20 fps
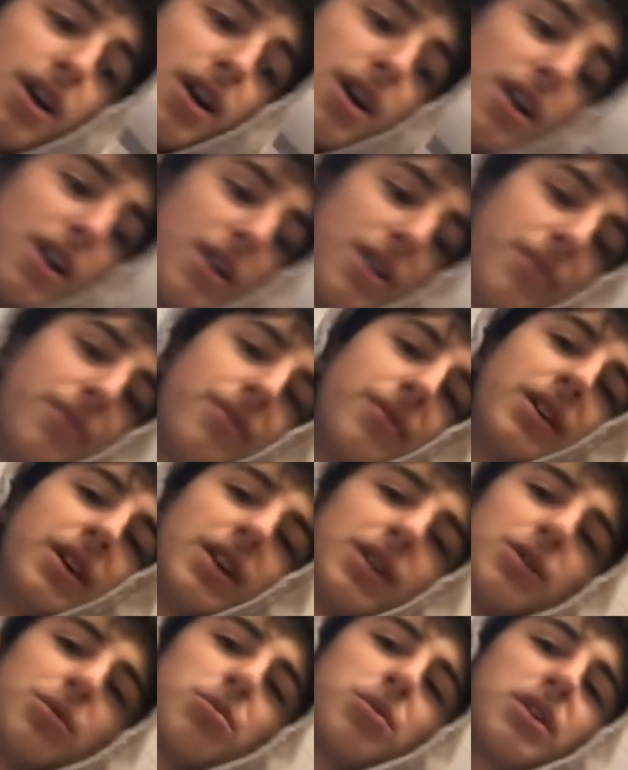Oh,
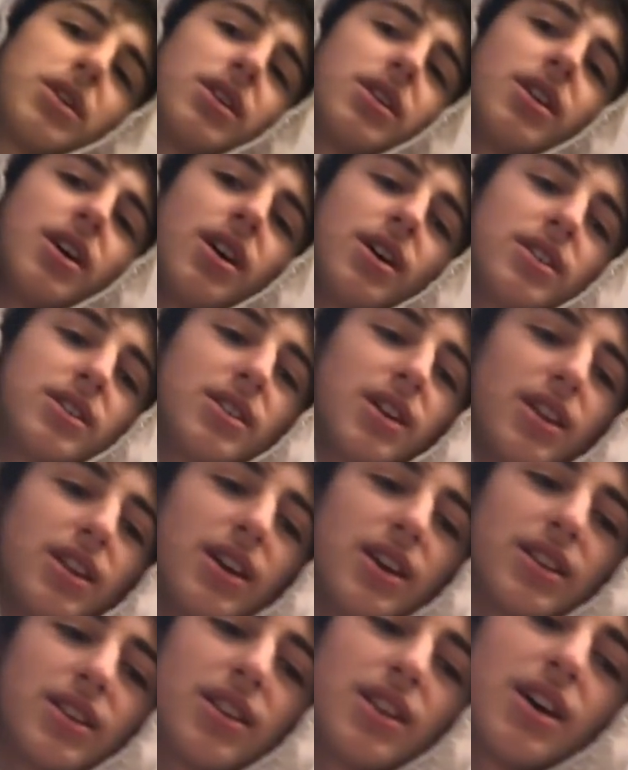it's pretty nice. I
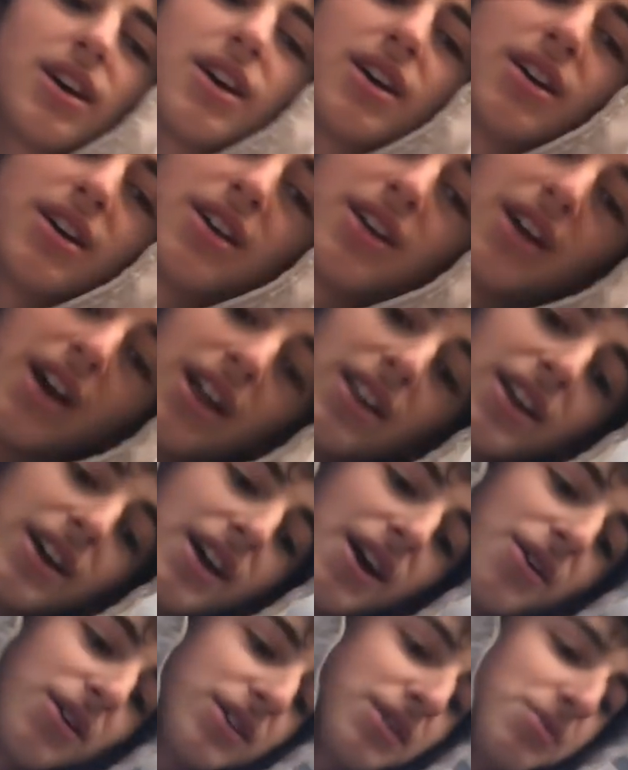like the, I
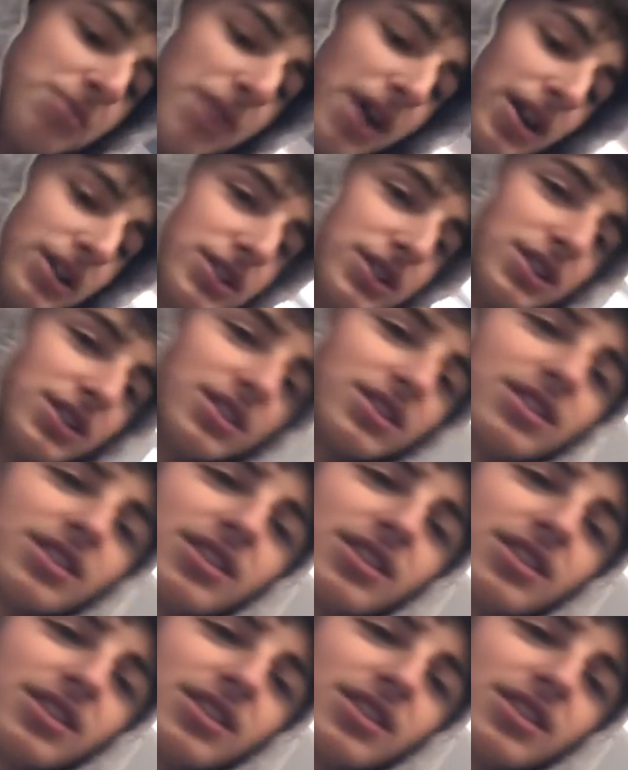like how it's matching.